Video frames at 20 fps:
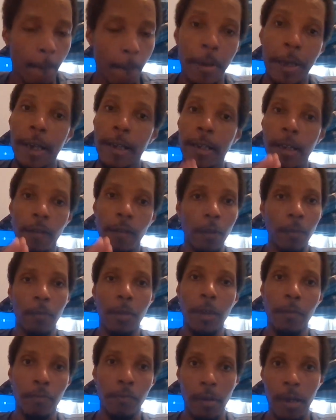But I give them
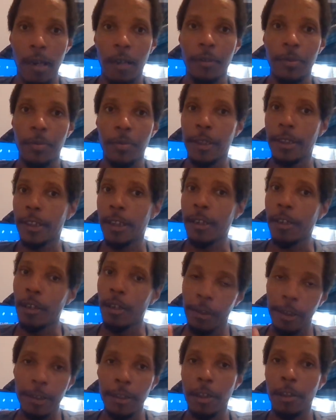the props because I
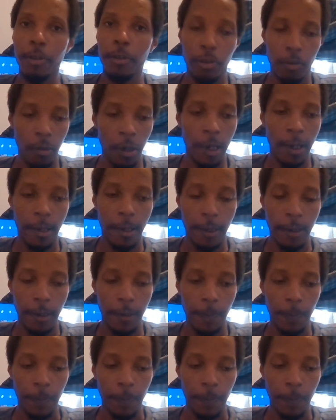know that they're trying.